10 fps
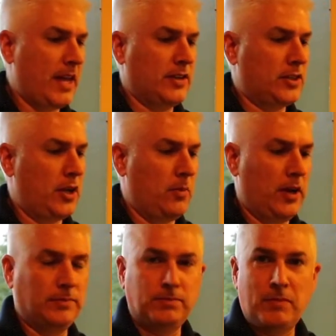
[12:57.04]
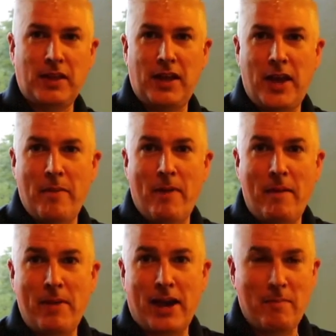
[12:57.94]
I'll tell you what, it
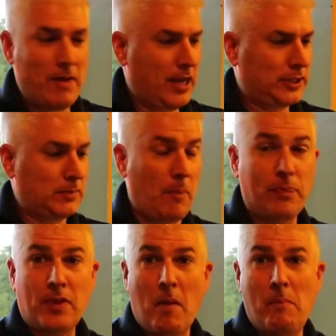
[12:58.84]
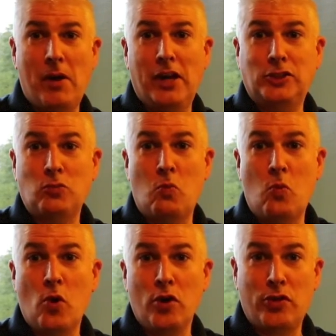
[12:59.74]
might make a mess, but it's
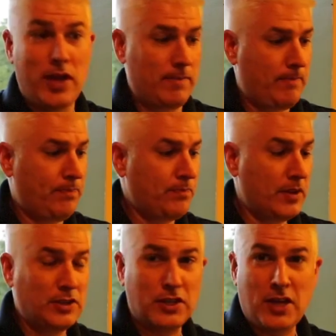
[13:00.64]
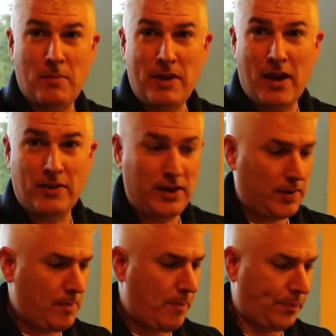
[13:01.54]
worth it to come down
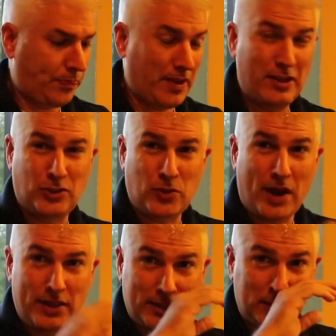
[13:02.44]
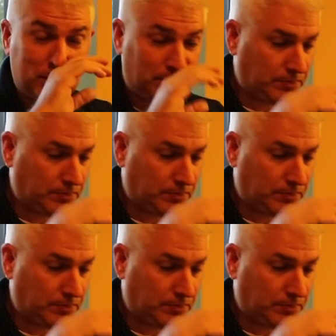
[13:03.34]
here and try this